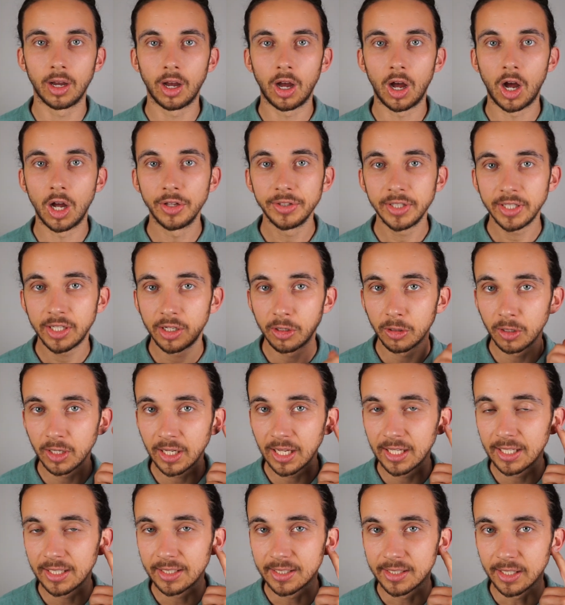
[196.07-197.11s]
On the hearing
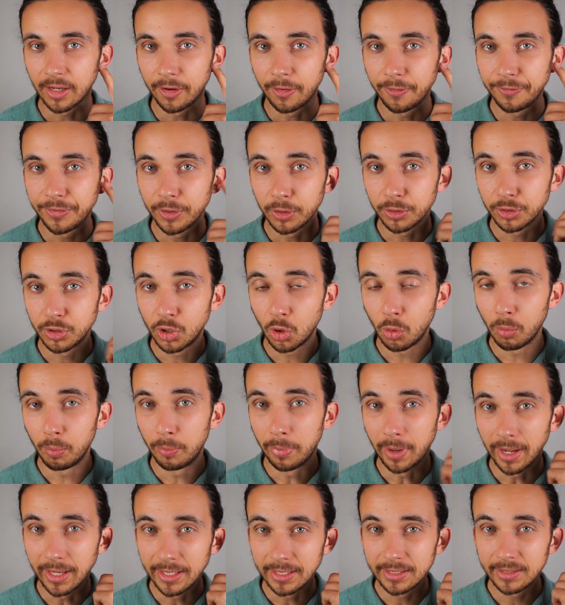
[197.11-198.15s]
aid itself, there's no
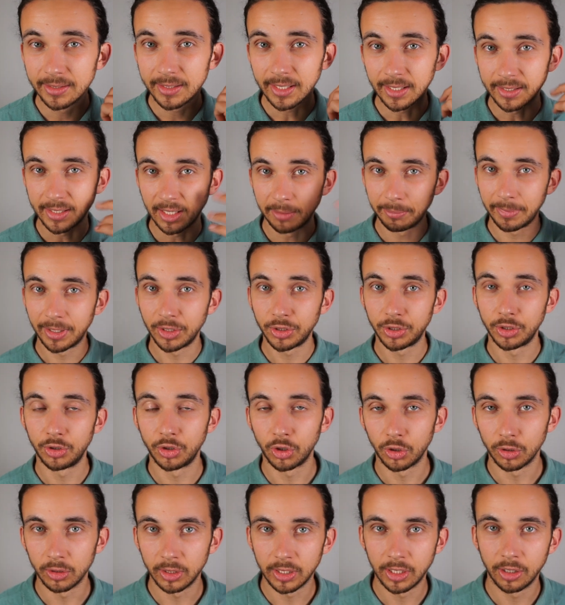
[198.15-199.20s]
buttons, as I mentioned
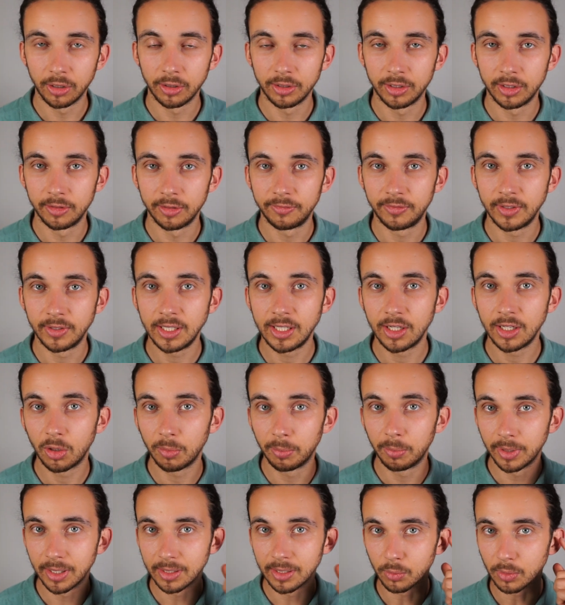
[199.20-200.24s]
earlier in the video,
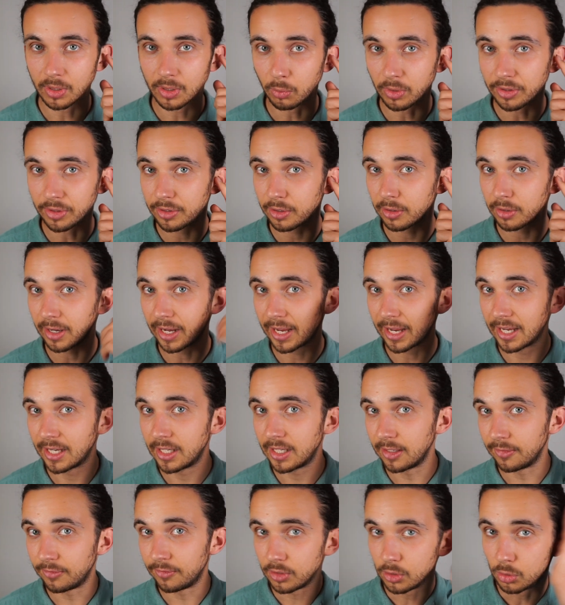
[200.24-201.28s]
but with your hand,
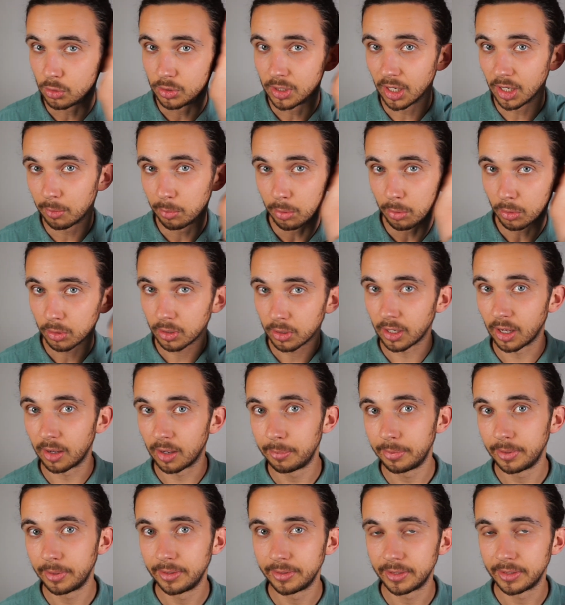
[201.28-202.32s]
if you double
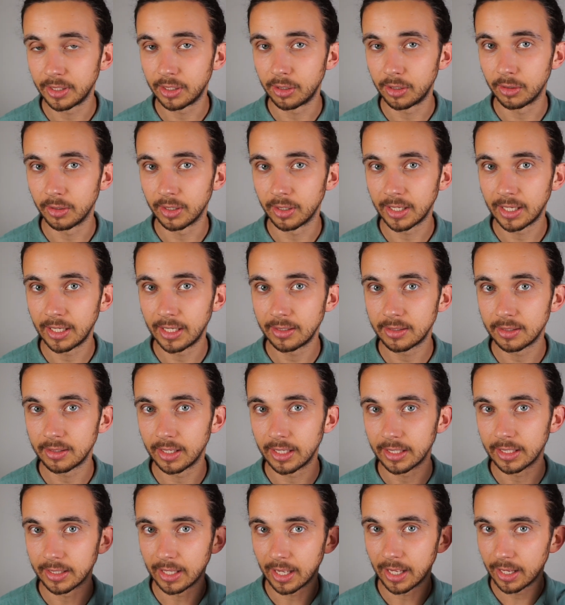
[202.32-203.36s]
cup the hearing aids
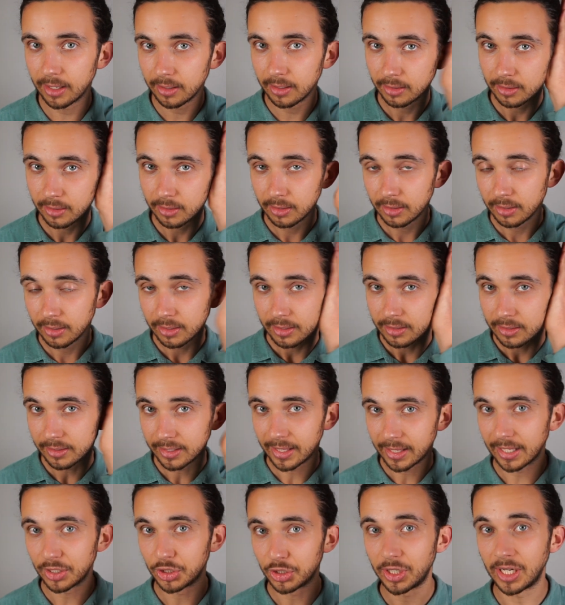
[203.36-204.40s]
like that,
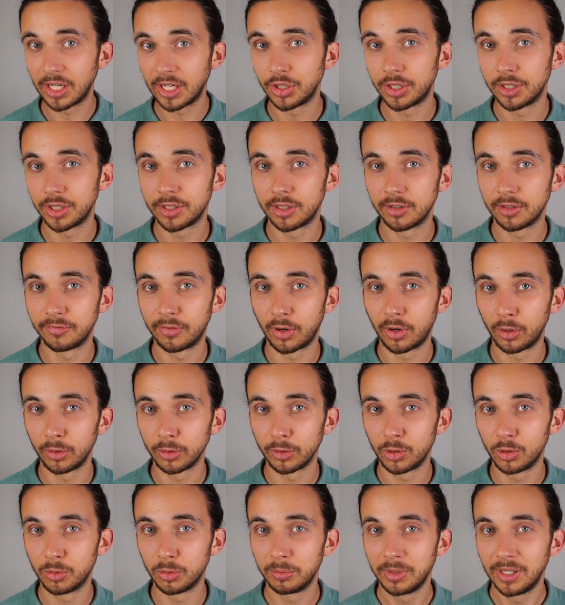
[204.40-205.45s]
that changes the
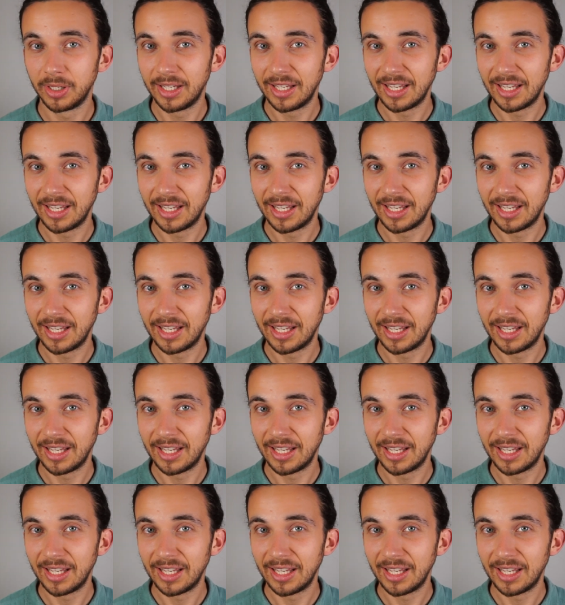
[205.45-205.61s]
volume.